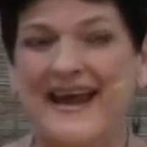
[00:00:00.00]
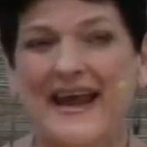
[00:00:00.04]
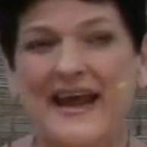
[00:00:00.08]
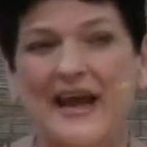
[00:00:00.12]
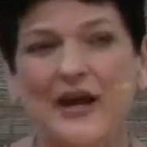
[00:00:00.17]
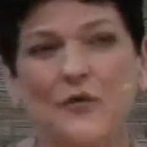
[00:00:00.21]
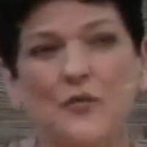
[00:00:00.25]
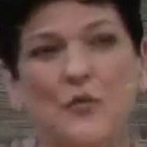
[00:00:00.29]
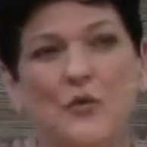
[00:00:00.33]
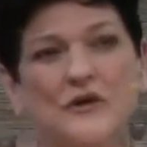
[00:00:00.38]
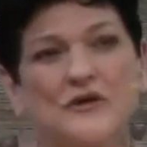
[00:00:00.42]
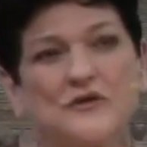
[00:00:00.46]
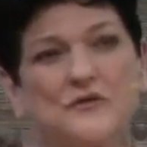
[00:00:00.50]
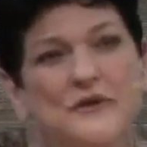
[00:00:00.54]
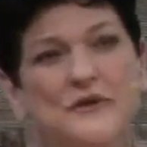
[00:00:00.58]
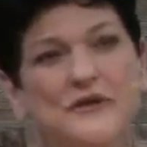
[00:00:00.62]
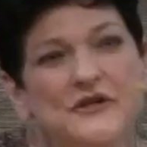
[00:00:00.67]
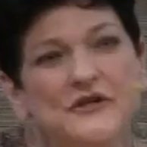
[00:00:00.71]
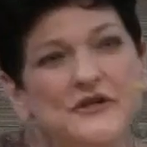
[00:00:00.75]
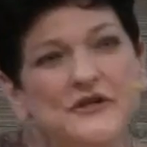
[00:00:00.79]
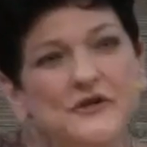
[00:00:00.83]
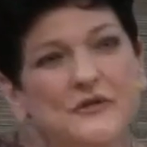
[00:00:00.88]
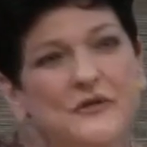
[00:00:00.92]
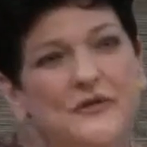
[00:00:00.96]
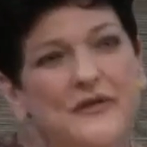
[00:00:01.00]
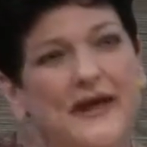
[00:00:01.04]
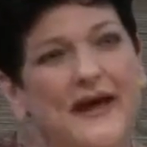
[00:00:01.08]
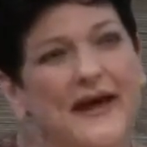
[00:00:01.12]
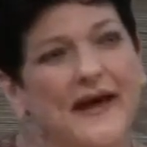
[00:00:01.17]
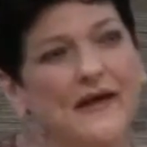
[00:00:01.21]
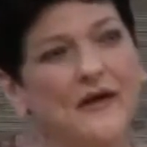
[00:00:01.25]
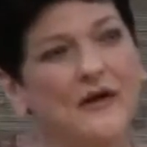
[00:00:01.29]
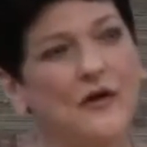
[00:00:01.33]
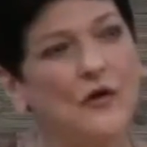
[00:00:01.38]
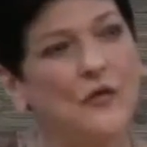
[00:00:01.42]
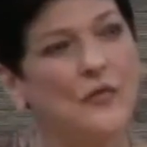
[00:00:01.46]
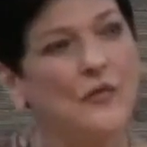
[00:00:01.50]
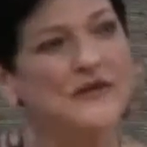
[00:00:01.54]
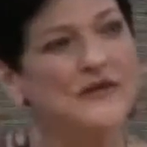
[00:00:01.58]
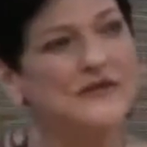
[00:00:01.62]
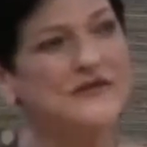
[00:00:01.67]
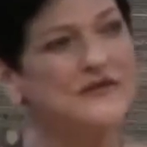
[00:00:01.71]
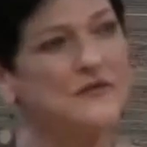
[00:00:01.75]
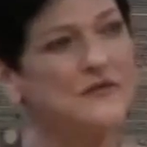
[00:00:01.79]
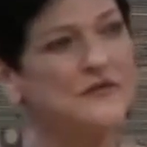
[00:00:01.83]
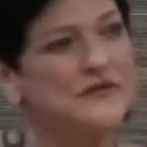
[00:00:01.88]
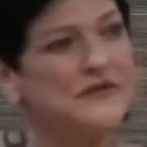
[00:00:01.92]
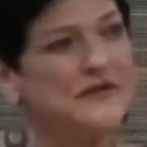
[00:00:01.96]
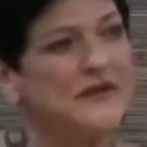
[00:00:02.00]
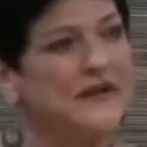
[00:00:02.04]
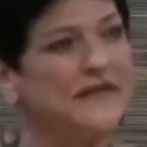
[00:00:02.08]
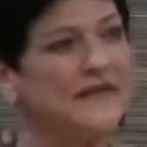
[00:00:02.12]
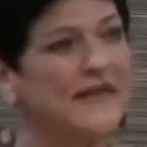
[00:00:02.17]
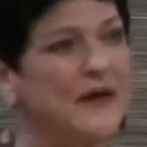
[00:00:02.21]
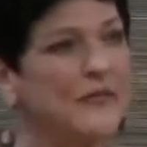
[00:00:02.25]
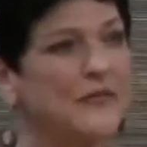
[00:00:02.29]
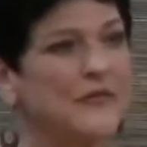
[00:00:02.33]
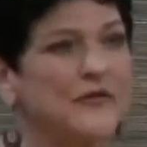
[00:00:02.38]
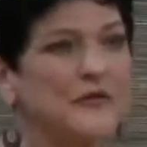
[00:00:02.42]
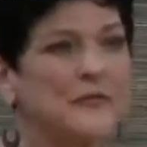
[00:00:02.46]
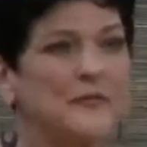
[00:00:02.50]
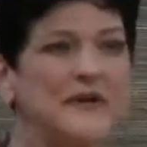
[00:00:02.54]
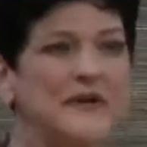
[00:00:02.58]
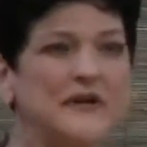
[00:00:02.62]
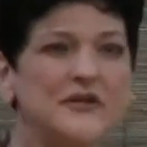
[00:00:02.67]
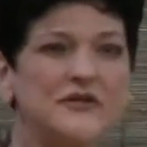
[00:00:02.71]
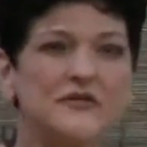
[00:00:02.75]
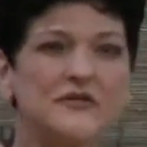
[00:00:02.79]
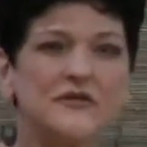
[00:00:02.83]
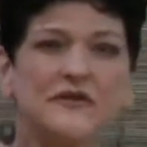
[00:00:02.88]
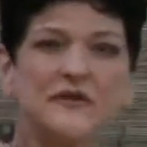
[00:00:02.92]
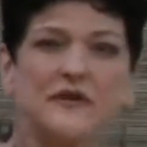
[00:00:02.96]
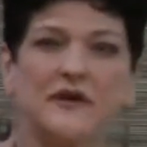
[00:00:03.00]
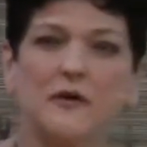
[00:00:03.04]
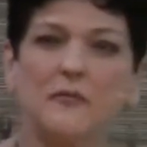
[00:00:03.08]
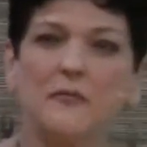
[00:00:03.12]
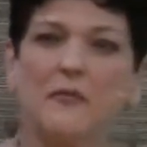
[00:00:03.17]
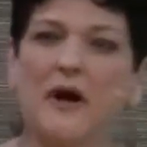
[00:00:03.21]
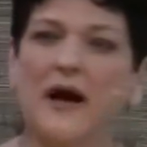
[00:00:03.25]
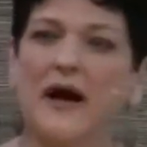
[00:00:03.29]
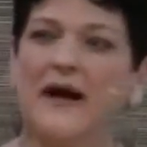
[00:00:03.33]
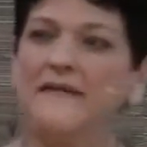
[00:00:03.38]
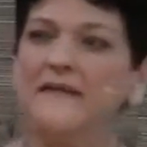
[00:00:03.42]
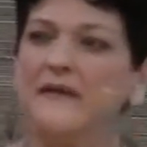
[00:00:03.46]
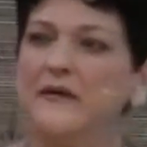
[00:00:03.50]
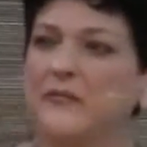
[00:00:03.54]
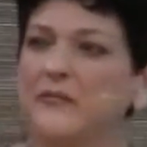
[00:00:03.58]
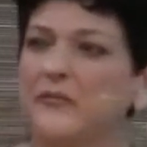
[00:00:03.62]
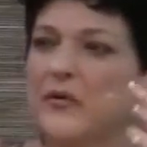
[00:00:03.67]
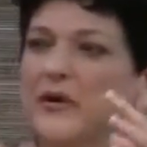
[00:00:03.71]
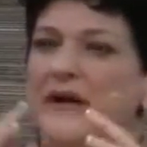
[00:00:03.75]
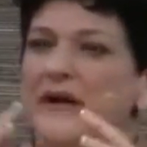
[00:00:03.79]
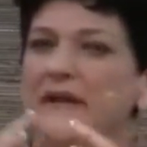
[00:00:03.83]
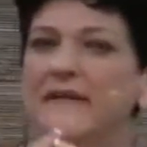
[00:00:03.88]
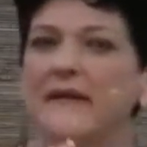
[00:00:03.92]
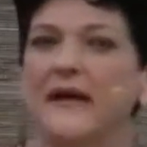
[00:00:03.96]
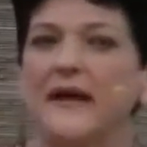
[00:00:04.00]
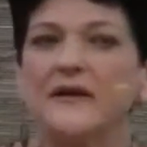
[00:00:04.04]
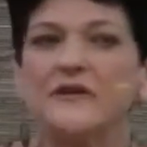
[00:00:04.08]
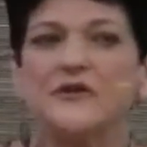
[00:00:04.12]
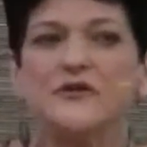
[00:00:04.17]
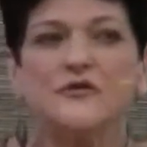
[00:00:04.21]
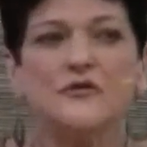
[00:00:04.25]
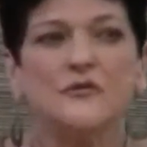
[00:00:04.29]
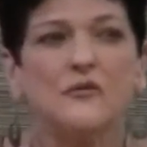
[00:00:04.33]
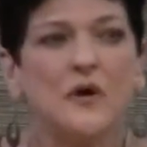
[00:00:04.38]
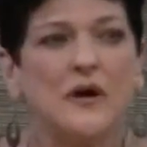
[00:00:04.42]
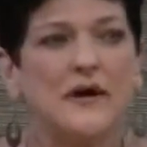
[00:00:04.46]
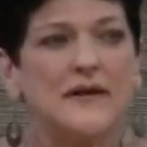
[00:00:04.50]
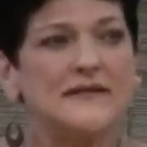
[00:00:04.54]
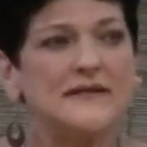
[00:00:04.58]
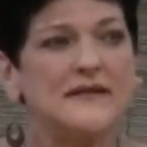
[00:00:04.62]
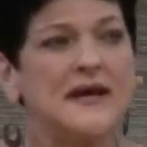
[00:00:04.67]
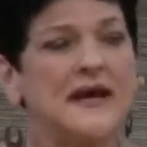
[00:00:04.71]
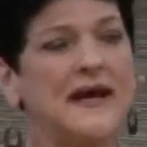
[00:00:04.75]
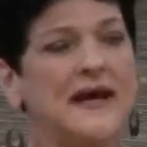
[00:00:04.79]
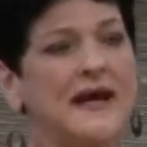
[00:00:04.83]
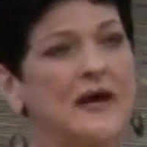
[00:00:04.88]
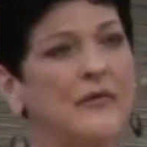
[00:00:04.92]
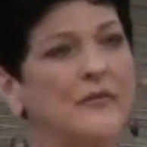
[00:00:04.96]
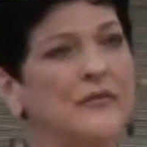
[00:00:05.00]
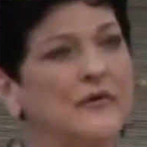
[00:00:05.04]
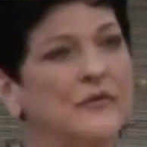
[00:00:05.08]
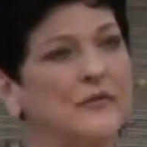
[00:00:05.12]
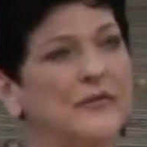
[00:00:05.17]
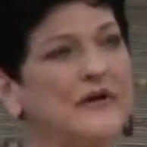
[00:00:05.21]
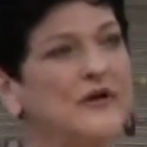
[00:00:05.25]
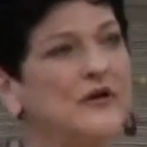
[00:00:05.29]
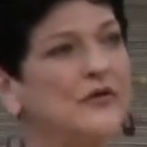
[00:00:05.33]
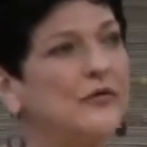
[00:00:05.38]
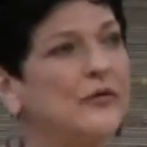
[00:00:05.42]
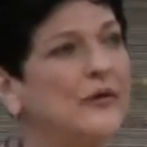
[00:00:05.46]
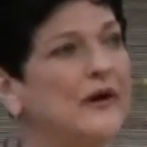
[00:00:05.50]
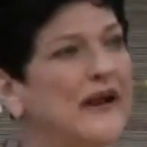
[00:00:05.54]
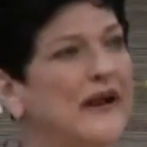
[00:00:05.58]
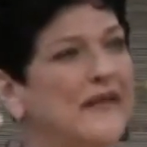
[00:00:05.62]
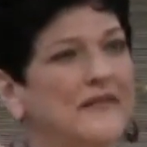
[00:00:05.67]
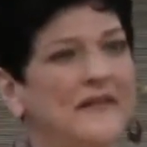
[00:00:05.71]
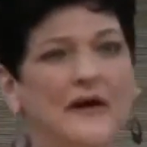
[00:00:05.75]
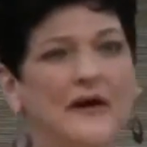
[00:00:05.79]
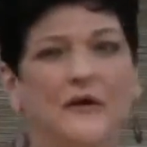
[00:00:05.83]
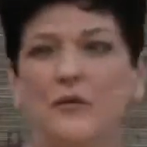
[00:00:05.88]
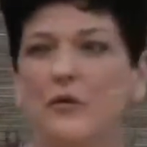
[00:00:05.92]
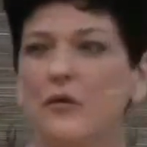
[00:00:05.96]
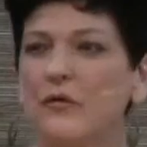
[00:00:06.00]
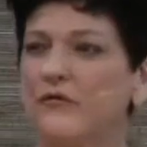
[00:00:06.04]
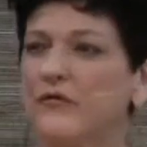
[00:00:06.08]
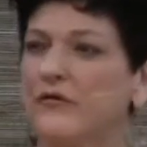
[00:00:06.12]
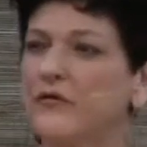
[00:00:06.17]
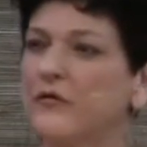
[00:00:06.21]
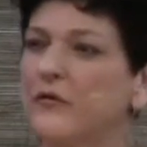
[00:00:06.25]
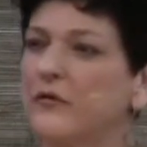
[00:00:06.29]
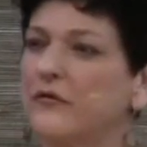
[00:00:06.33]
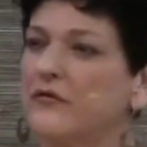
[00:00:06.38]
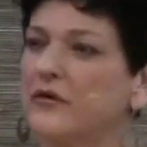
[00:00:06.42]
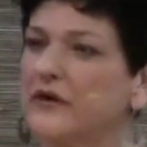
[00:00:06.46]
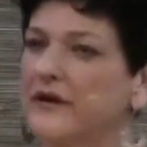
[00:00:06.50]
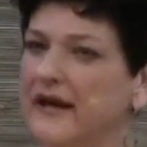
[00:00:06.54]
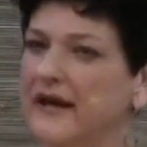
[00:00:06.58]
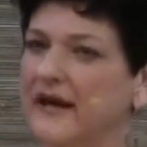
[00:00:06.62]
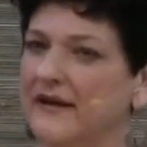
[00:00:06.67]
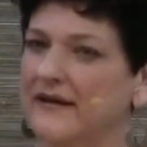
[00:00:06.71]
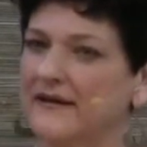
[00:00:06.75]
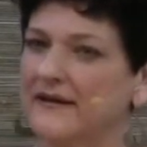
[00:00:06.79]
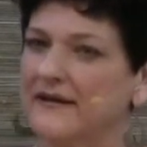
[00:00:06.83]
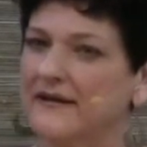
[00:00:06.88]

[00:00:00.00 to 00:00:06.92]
And once we do that, we associate that with the pictures in our mind that bring that to us, and we recreate that over and over again.